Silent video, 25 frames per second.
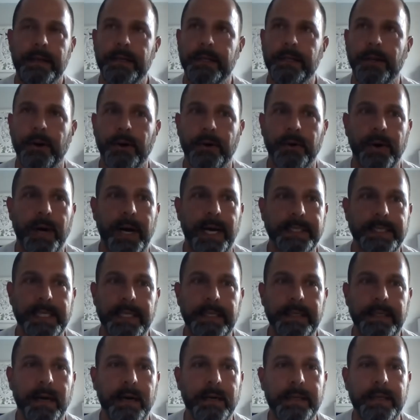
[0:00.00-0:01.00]
you know, as a
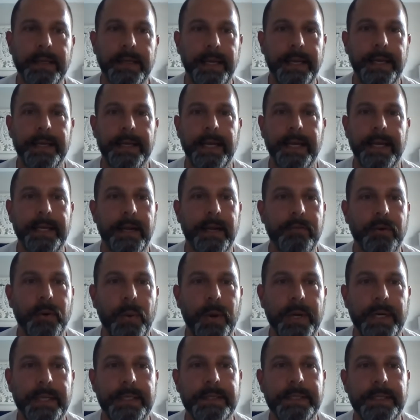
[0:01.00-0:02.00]
young kid, I never
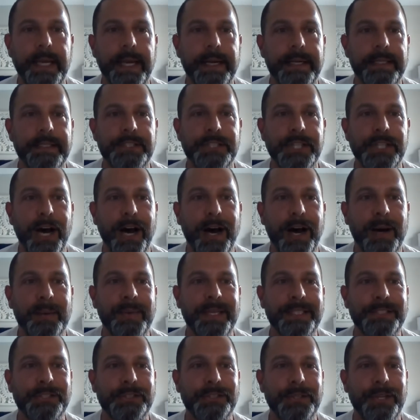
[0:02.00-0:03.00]
wanted to get a job,
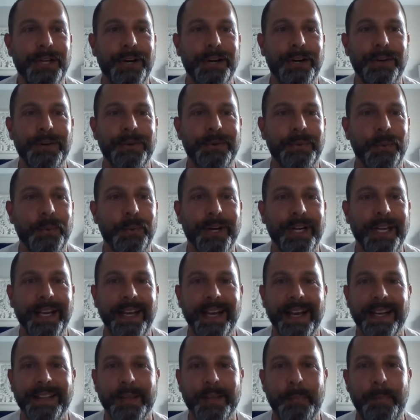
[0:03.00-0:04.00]
as you know,
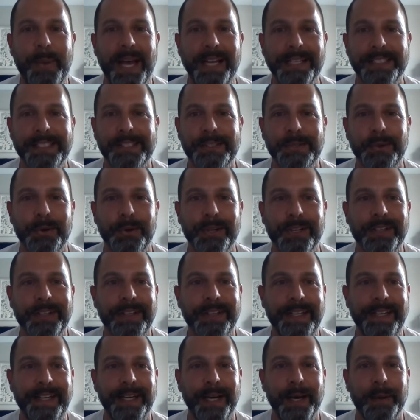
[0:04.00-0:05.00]
working at the pet store,
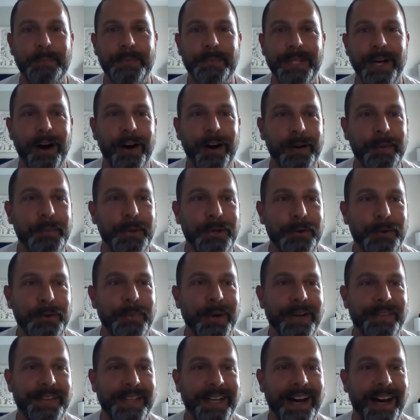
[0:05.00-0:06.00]
cleaning up dog poop
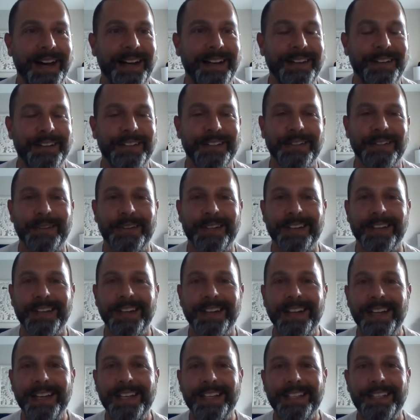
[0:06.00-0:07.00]
on the aisle or,
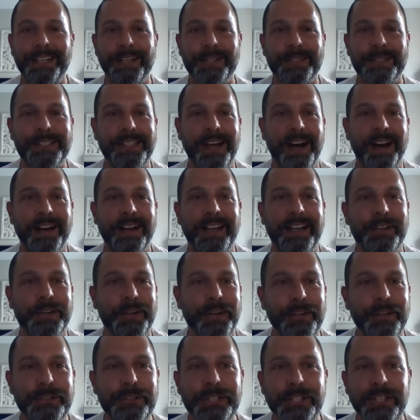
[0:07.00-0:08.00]
you know, stocking
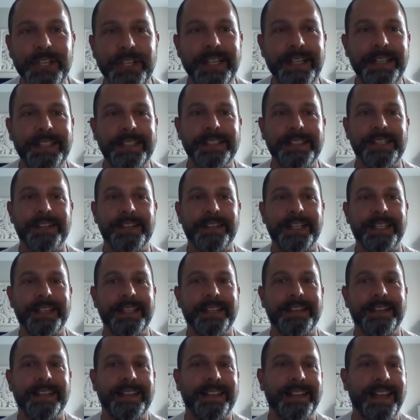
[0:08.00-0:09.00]
groceries or
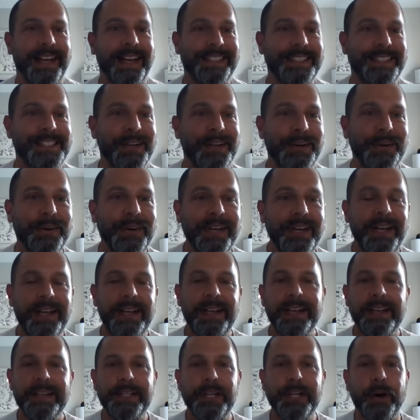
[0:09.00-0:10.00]
anything like that. So,
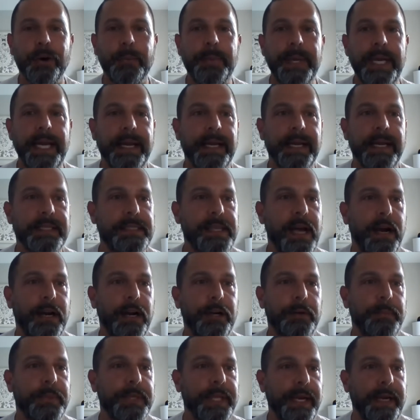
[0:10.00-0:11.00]
you know, being a
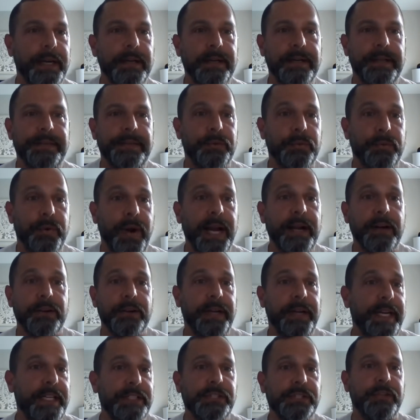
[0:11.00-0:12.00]
soccer player in the
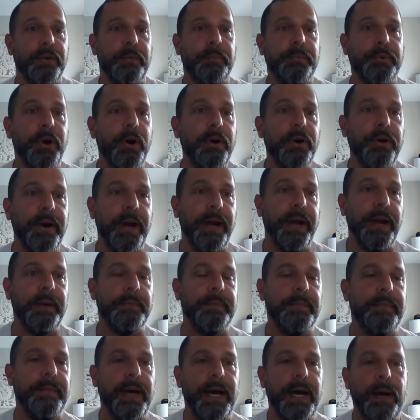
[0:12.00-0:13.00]
recreational
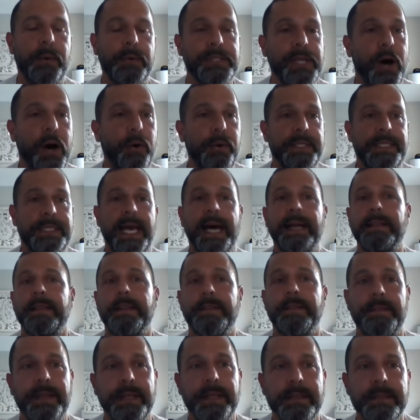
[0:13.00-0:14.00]
program, I was always at
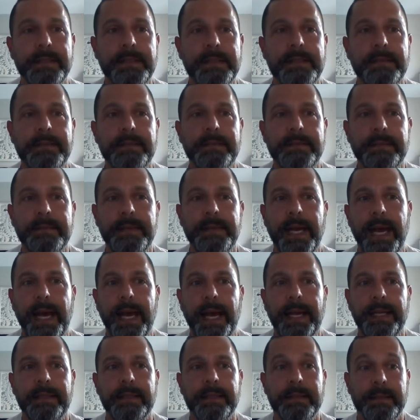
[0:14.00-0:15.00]
the fields.
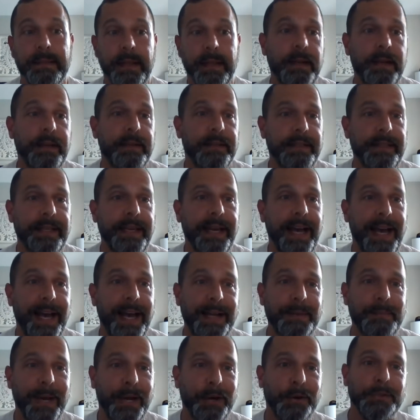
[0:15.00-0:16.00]
And luckily, I
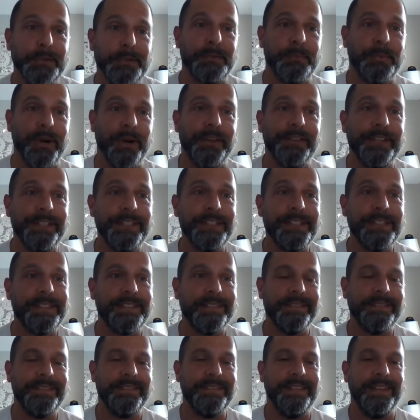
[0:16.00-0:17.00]
had my older
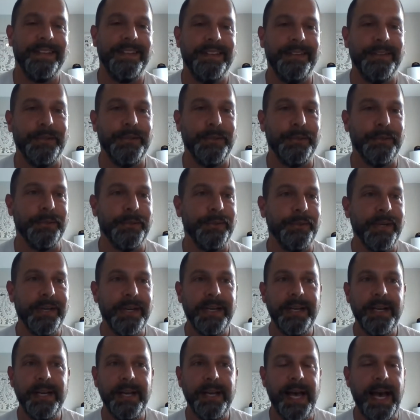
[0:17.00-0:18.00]
brothers who
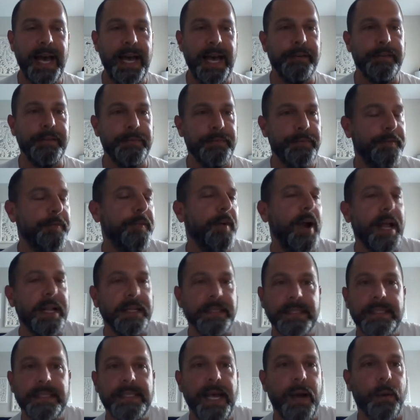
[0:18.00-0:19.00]
had
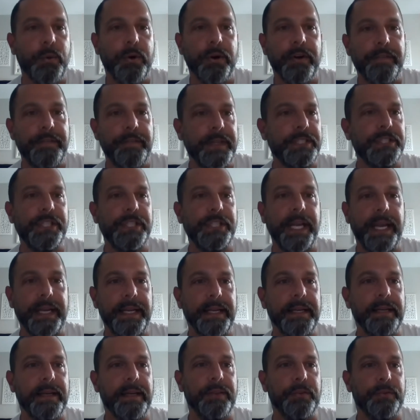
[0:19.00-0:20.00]
friends that were
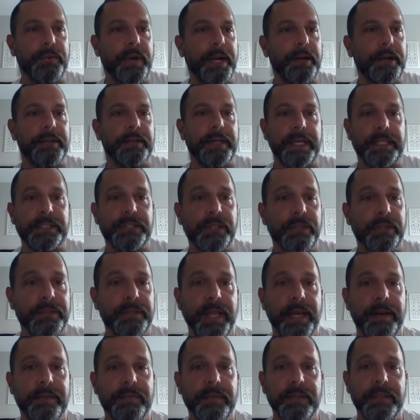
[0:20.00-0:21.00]
officiating on the recreational
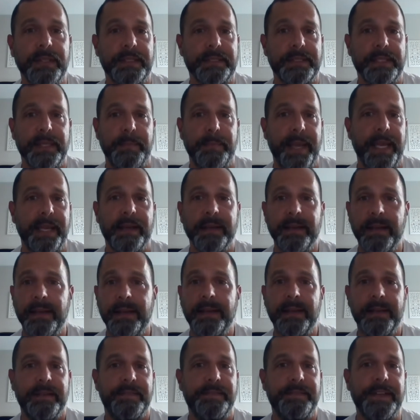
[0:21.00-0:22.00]
level. And to make
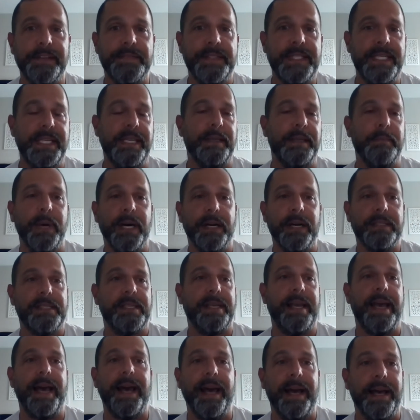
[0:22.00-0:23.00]
15 bucks
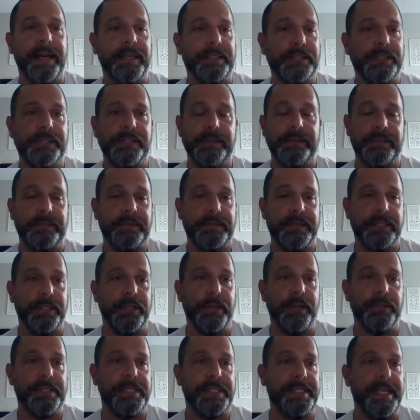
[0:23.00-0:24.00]
cash to
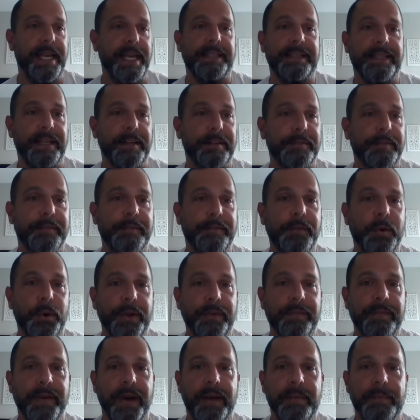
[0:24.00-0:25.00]
go stand there for
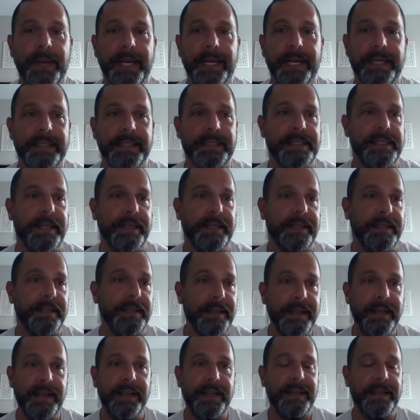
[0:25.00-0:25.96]
45 minutes and